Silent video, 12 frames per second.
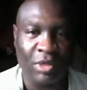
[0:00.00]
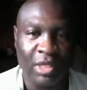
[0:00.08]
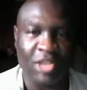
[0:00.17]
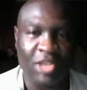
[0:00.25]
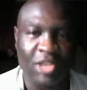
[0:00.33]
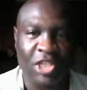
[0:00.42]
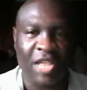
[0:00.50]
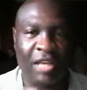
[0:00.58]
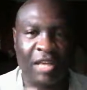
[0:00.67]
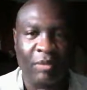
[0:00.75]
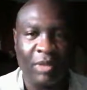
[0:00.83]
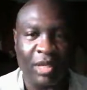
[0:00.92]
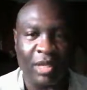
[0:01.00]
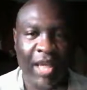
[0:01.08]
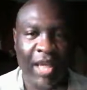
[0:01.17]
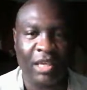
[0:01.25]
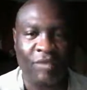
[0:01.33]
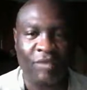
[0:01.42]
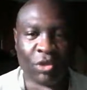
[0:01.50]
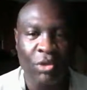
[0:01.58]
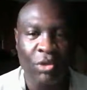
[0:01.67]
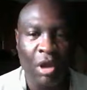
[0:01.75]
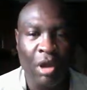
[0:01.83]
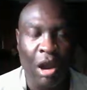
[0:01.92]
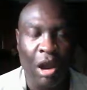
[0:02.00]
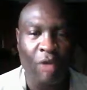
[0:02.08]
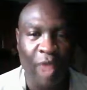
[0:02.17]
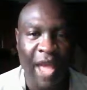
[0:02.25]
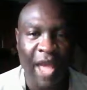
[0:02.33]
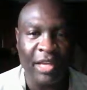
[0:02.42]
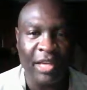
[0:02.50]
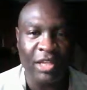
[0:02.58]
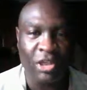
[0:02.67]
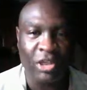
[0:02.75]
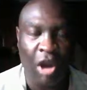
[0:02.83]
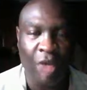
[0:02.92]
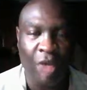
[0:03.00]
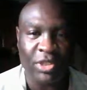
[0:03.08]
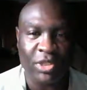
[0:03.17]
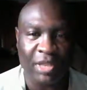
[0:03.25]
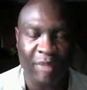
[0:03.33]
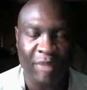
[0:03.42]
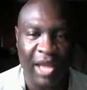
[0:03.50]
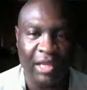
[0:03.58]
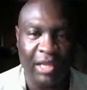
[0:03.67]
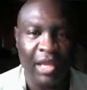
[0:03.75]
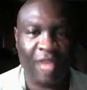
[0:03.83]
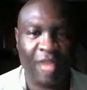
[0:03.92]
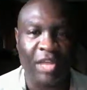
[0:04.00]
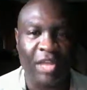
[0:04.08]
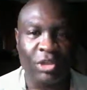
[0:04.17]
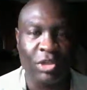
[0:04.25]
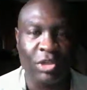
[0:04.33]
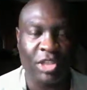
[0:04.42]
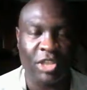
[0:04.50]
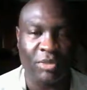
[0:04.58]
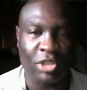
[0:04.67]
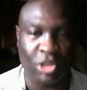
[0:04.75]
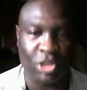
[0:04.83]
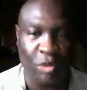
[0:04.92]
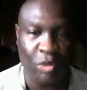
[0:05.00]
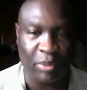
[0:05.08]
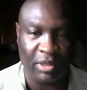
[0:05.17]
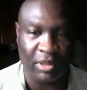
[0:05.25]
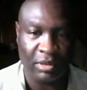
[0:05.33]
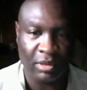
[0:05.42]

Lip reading: It's just like if you are riding in the car with somebody and they doing something stupid.